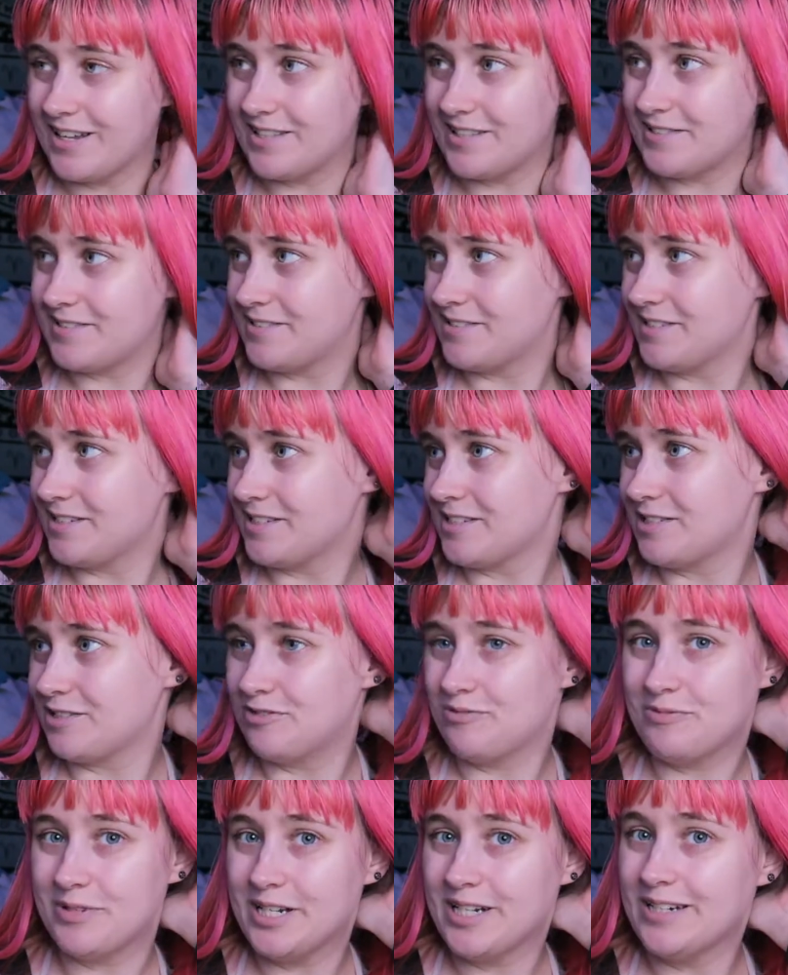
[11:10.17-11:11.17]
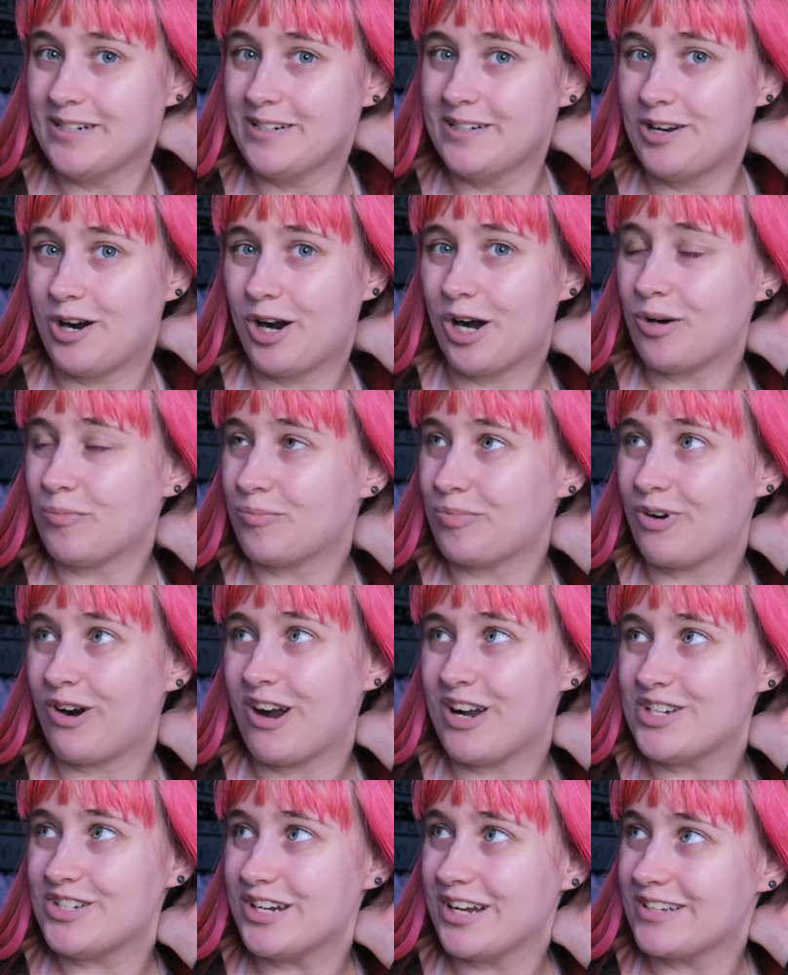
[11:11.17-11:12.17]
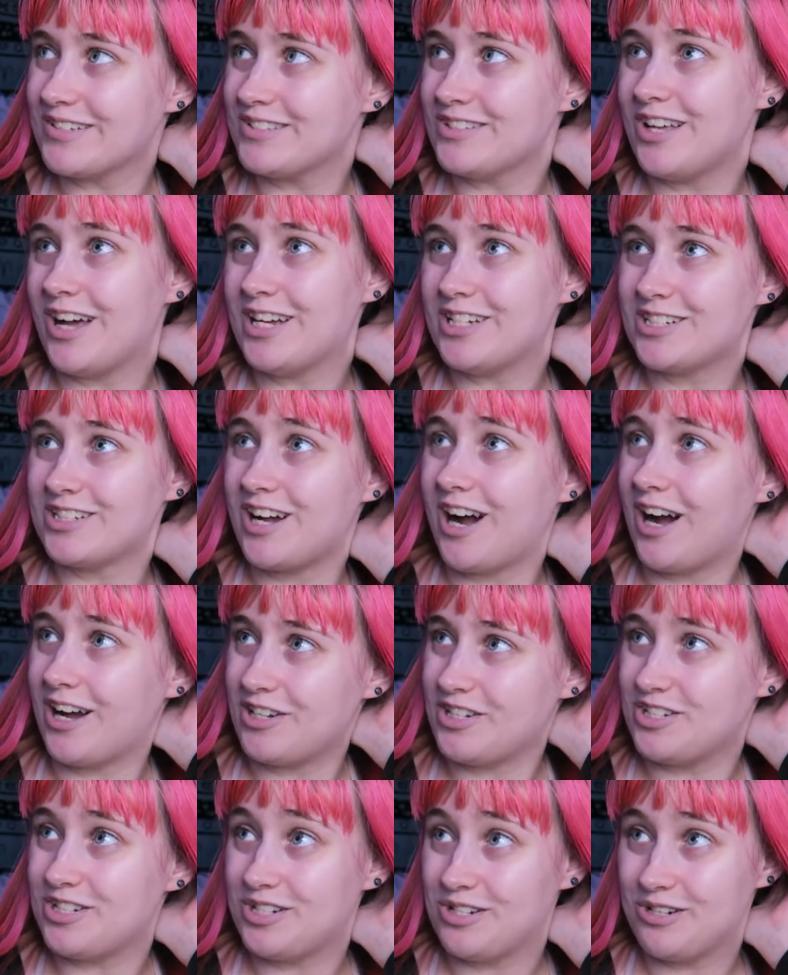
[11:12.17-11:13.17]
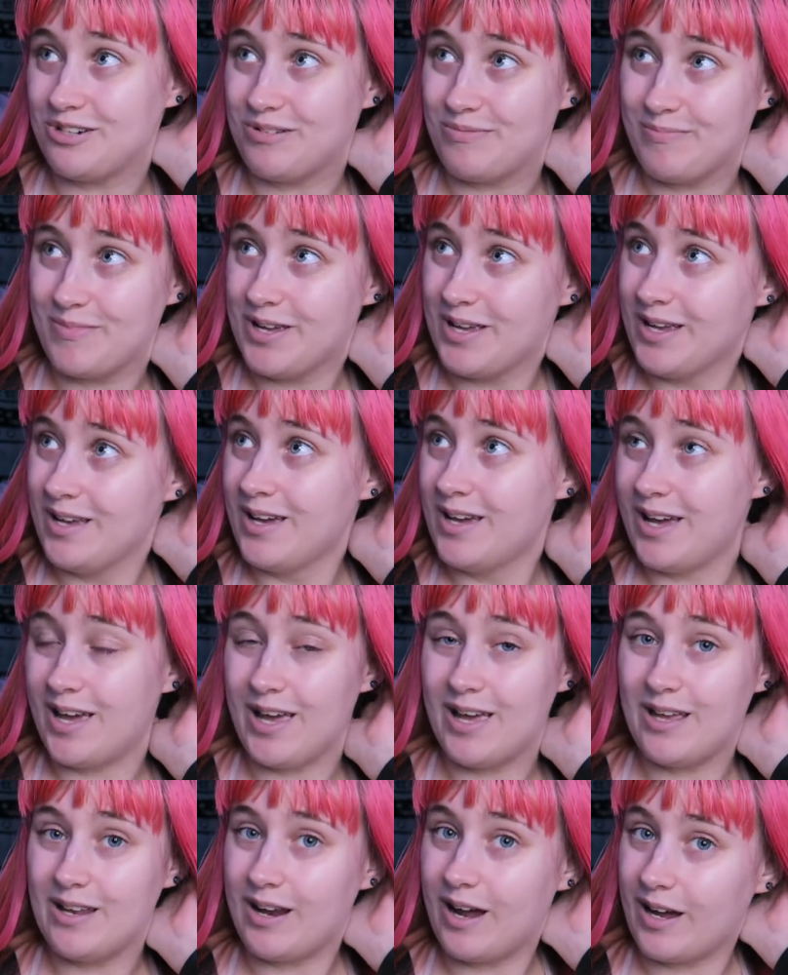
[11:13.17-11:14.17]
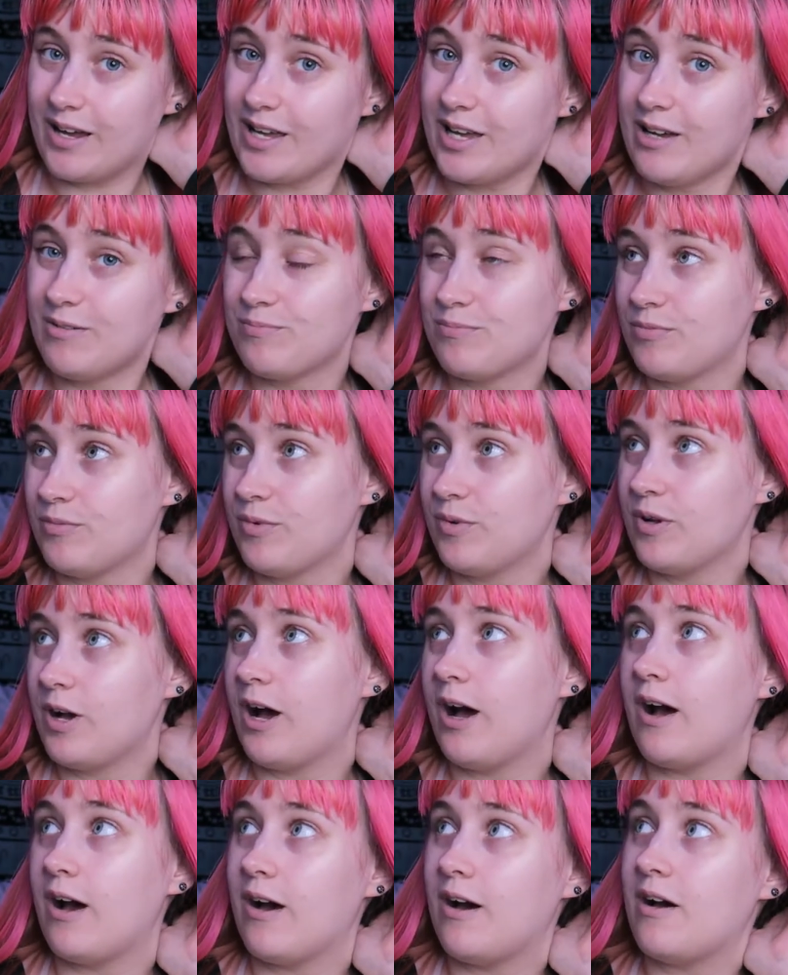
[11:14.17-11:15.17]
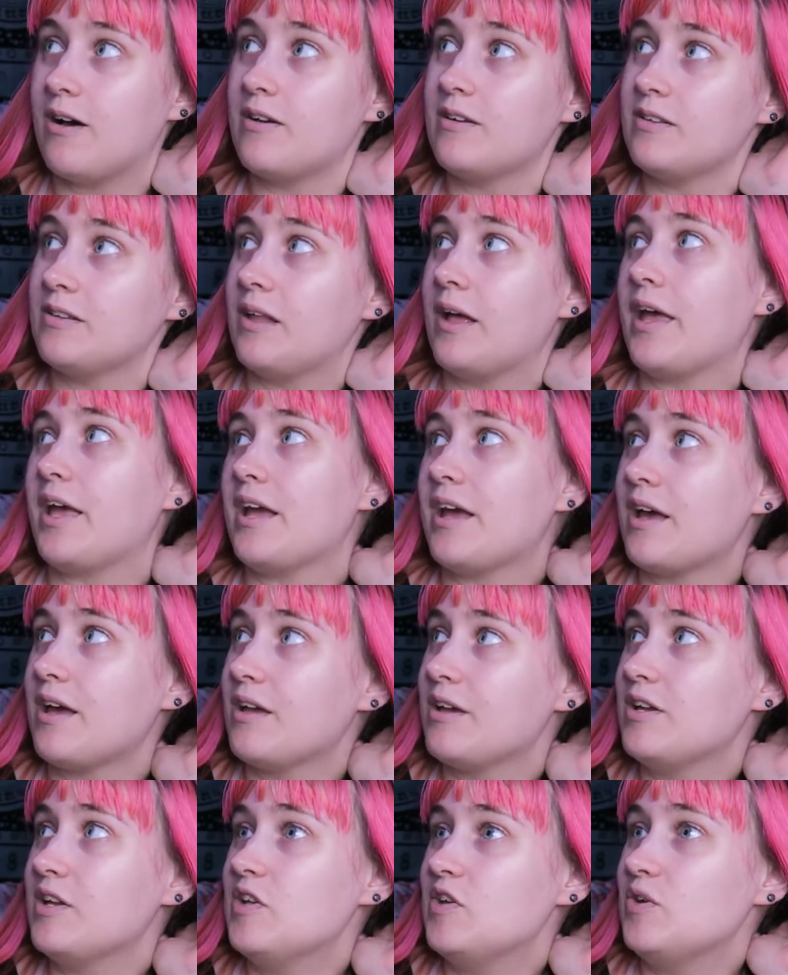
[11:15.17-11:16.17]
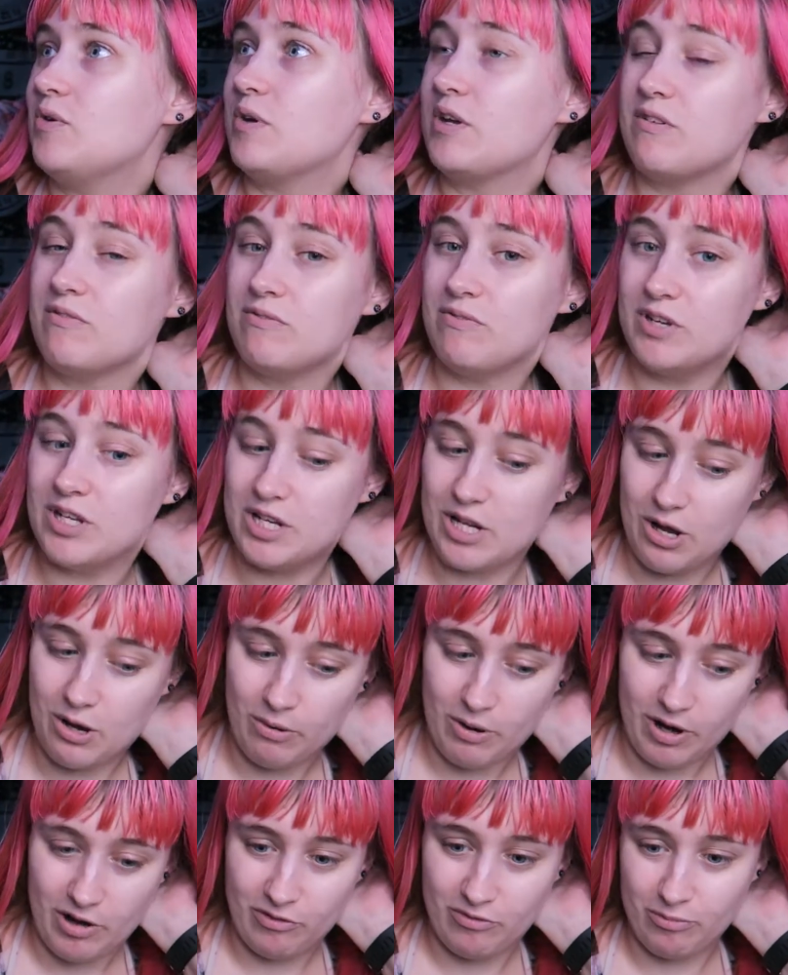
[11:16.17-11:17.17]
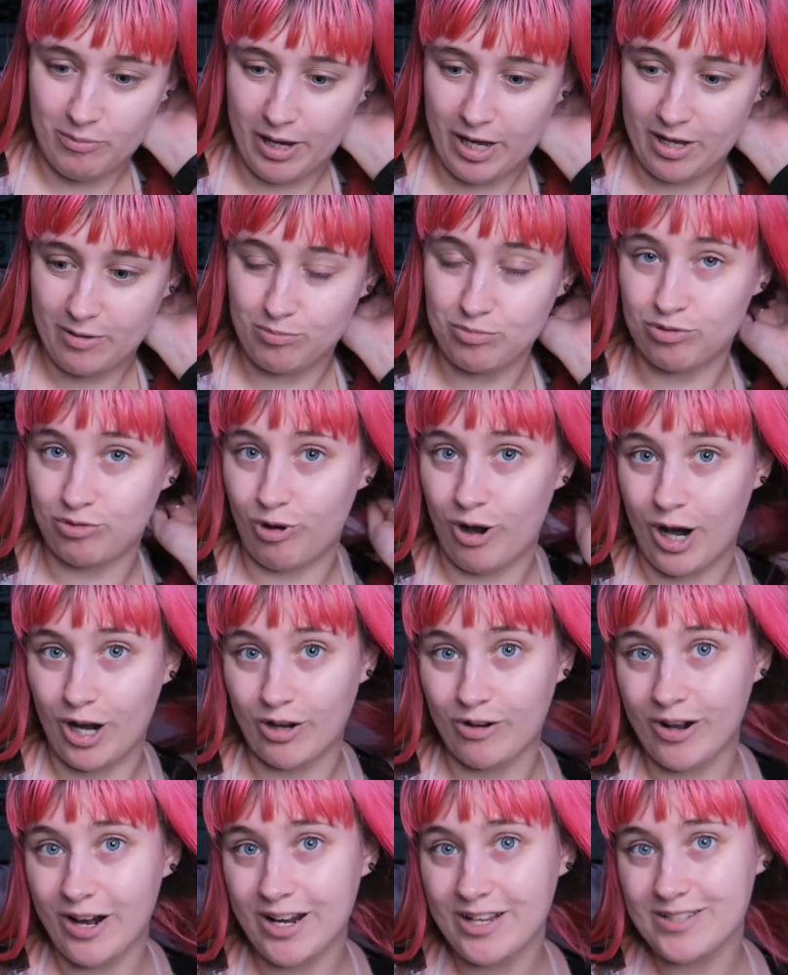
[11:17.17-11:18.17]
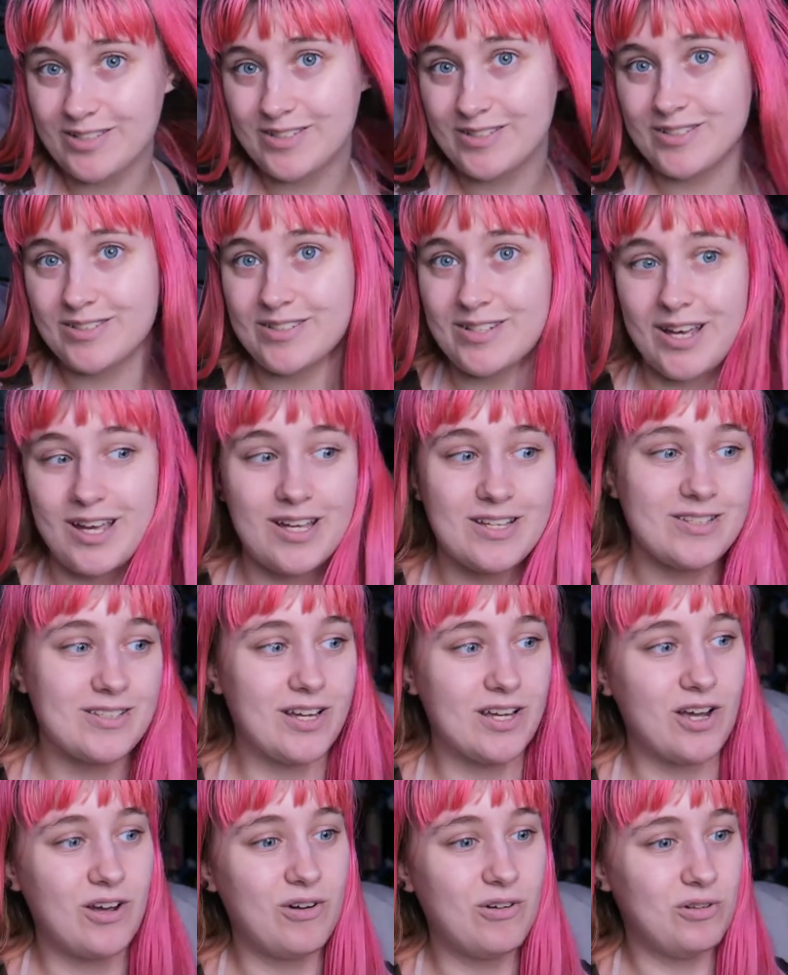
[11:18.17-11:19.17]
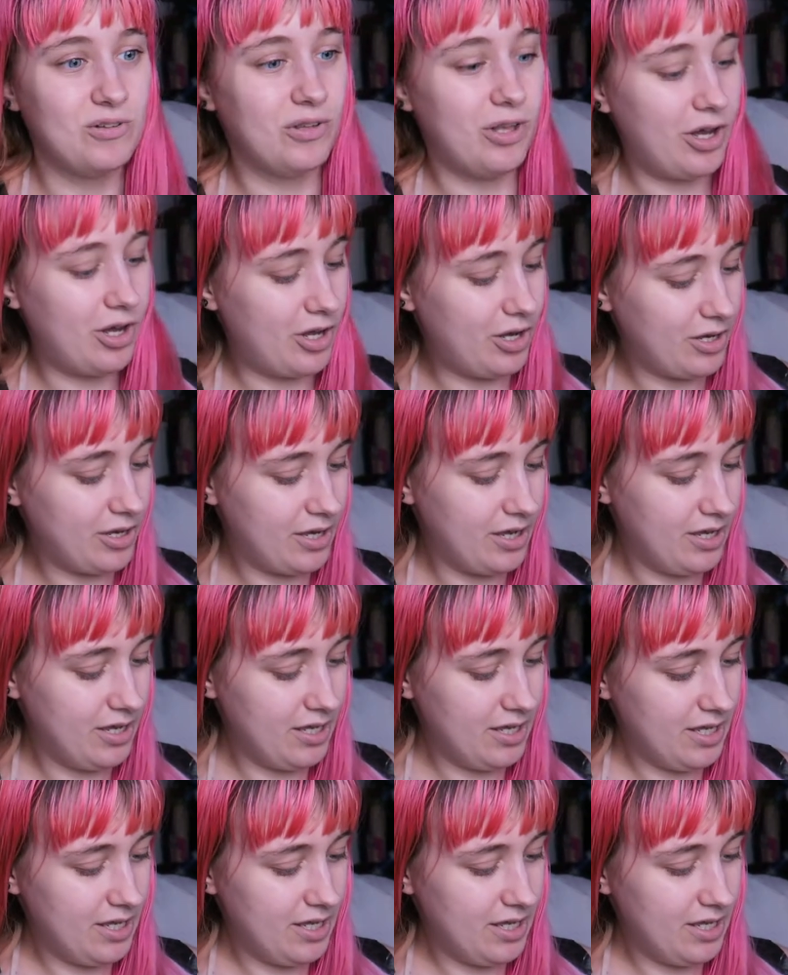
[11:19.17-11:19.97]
It's just a weird art project slash costume, and I am like doing video of my progress as I go along.